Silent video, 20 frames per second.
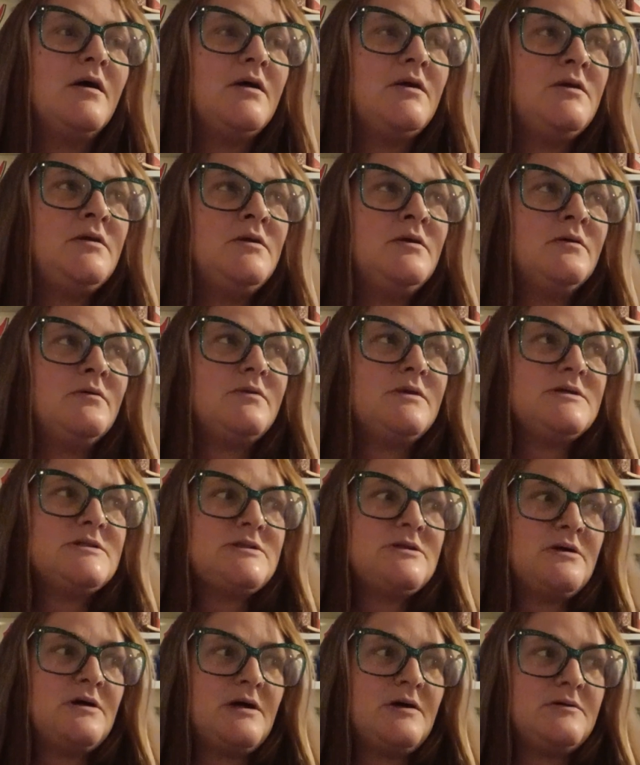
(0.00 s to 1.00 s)
you know, this
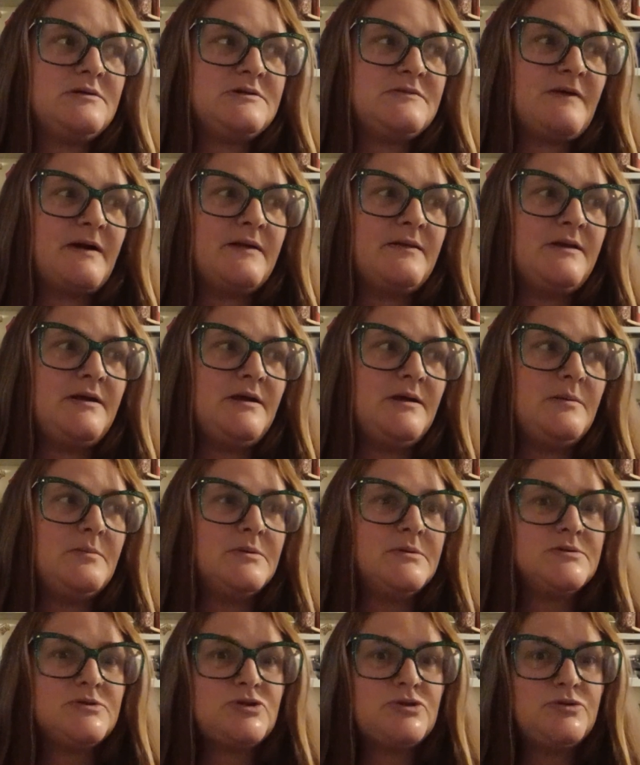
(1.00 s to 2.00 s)
year I was finally
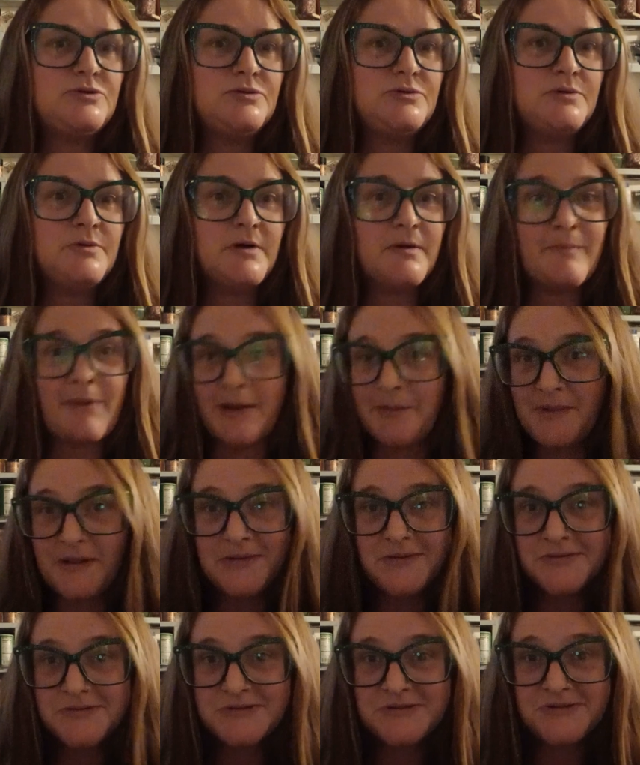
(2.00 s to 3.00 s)
able to buy my
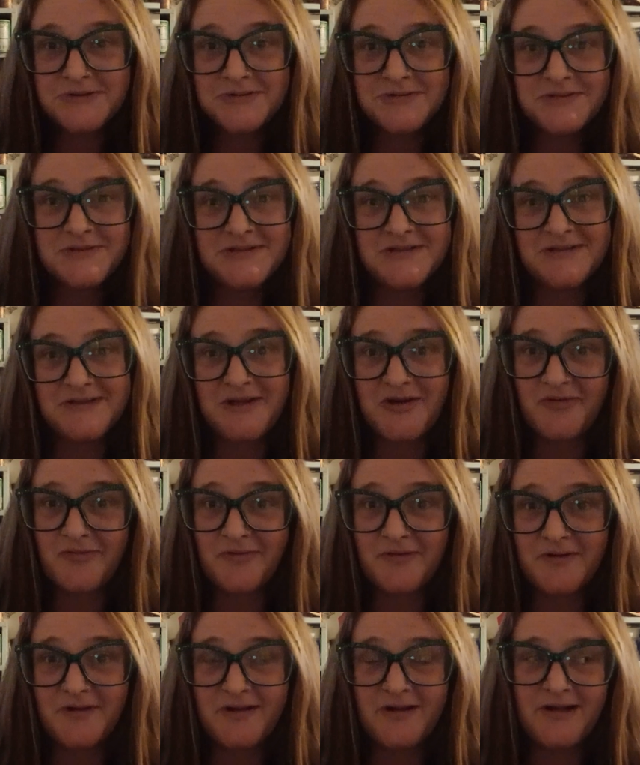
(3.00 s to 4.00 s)
own shoes,
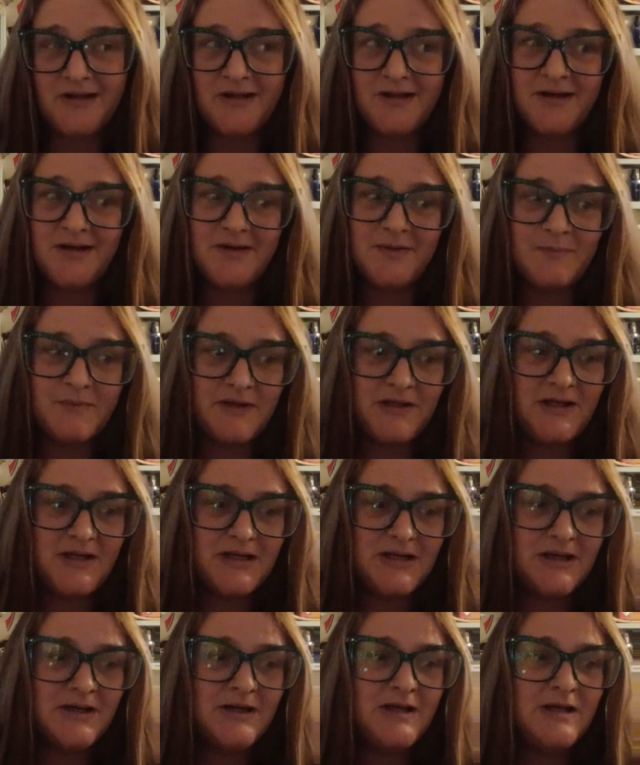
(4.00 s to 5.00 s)
thankfully. And I'm
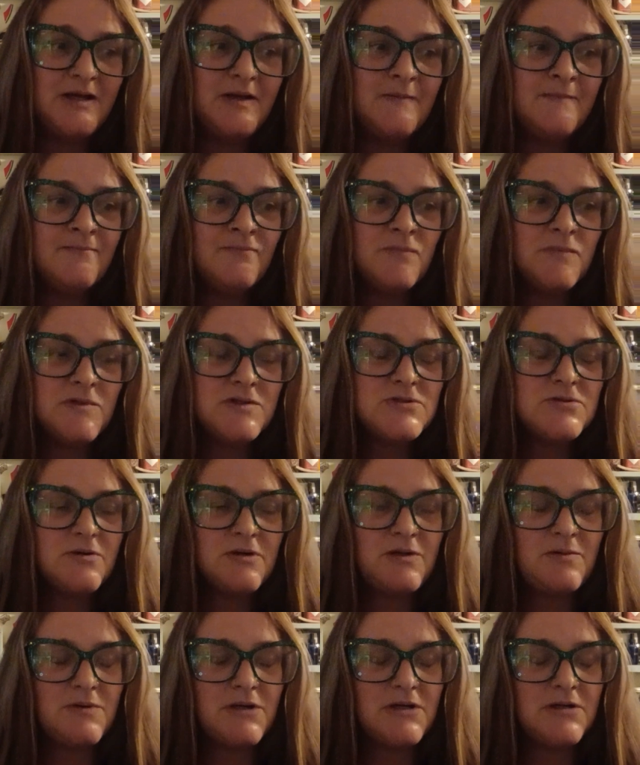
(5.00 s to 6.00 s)
like, so
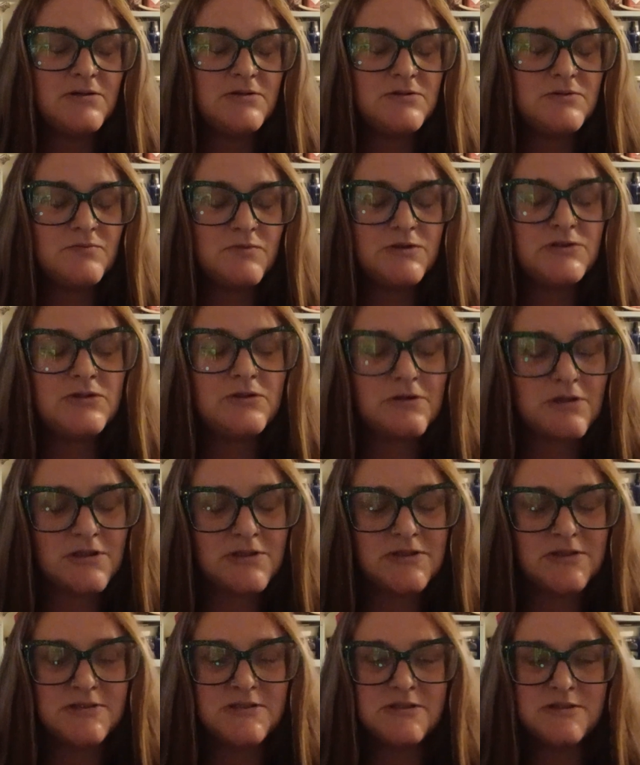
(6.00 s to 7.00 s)
anyway, what Dogon
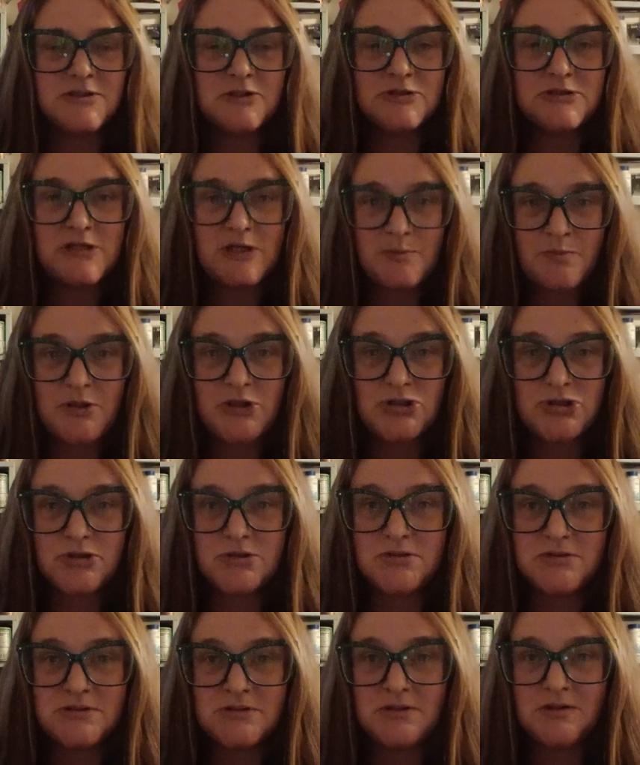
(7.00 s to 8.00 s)
does is he'll take
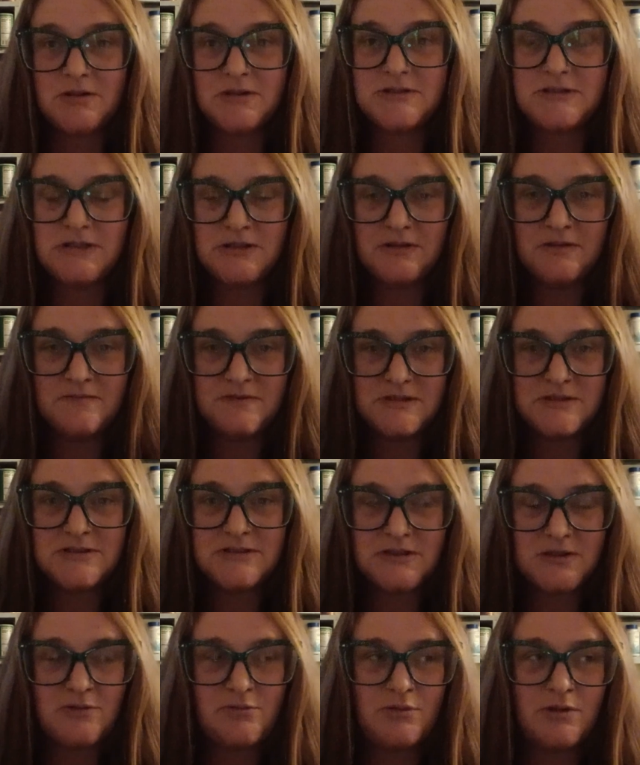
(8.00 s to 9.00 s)
pictures, because he lives in
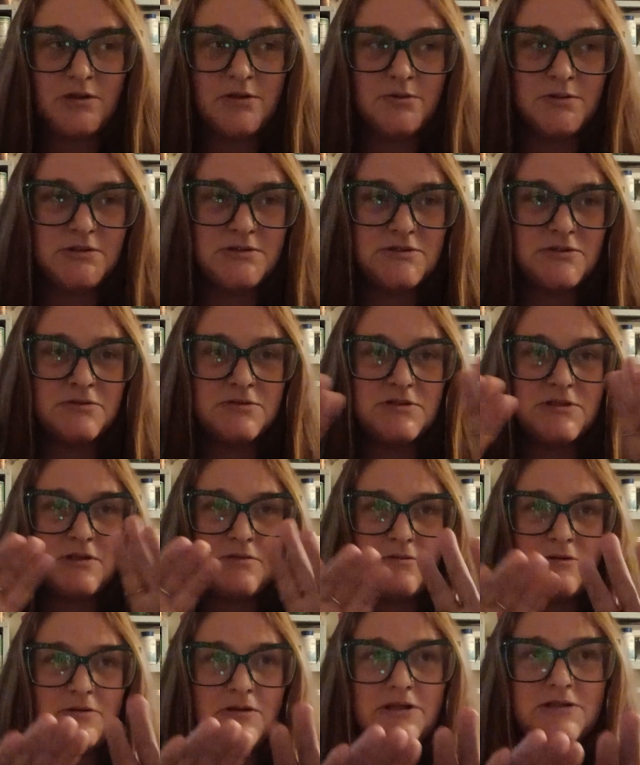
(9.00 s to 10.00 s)
Skid Row, and so Skid
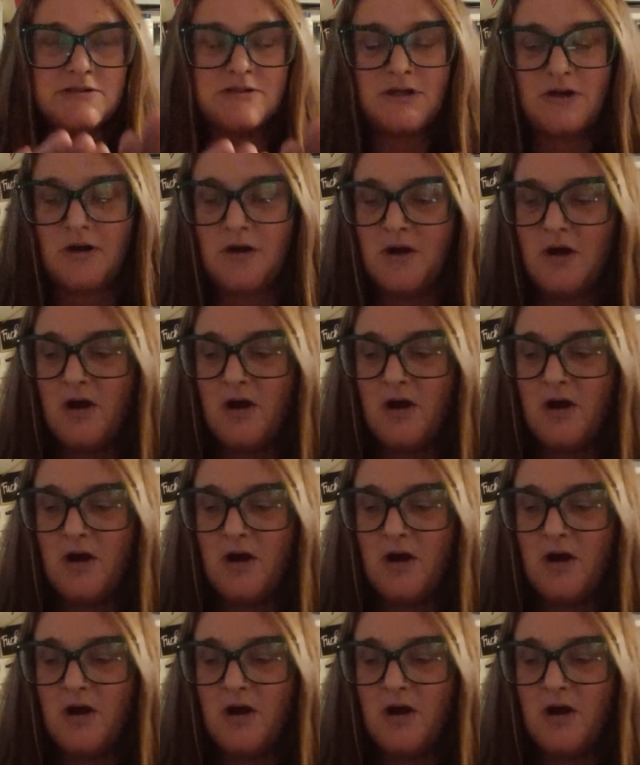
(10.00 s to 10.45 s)
Row has like